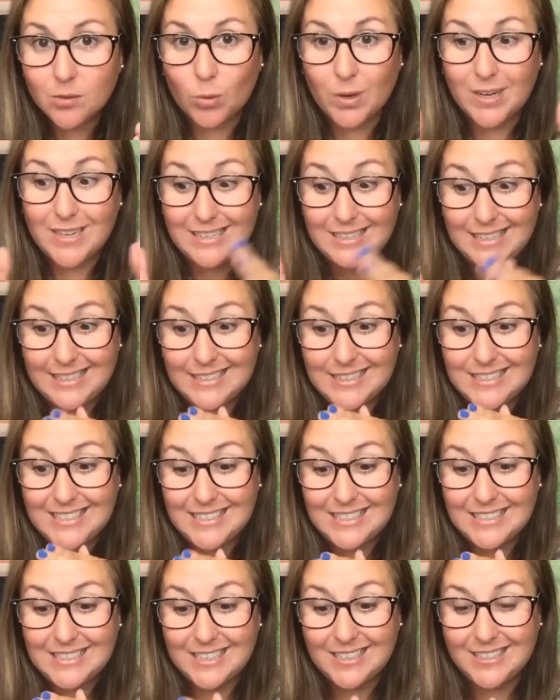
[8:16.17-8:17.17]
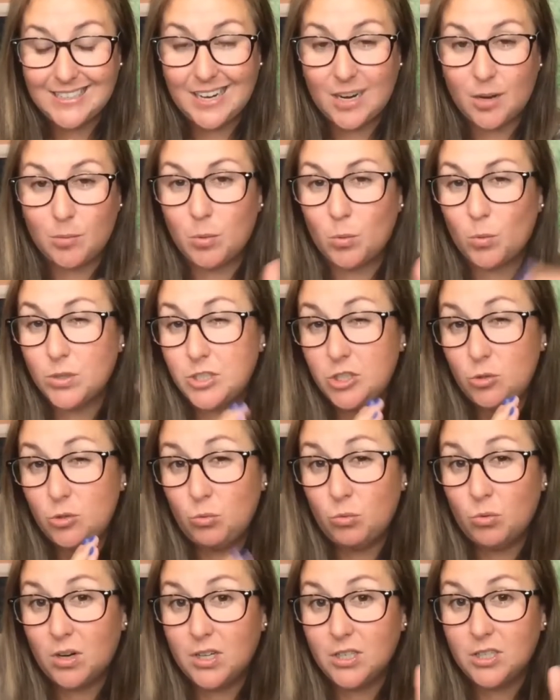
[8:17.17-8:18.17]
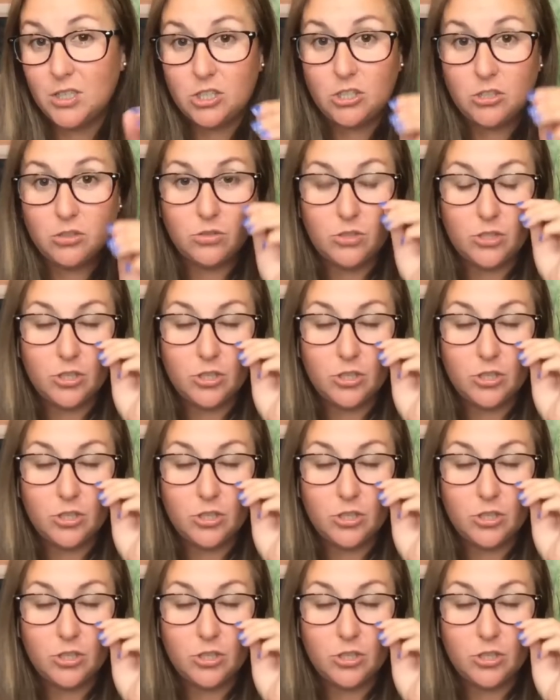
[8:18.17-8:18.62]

what needs to get done now, but what you want to do,